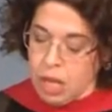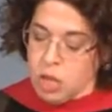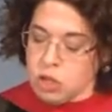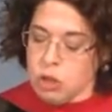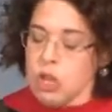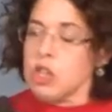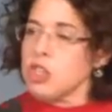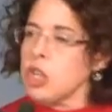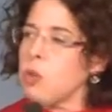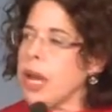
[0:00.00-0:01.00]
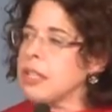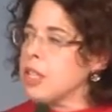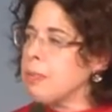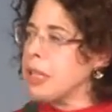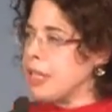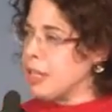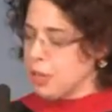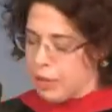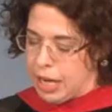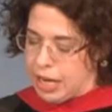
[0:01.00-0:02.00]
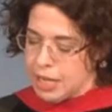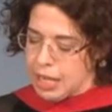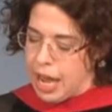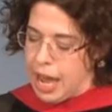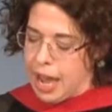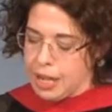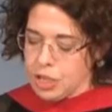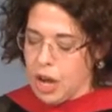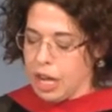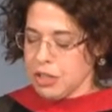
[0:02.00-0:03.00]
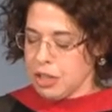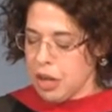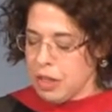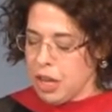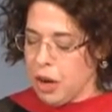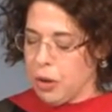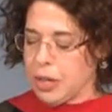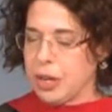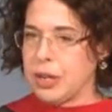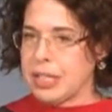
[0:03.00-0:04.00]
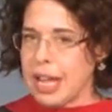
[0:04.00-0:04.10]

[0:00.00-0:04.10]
So she went to patisseries and got to know the owners,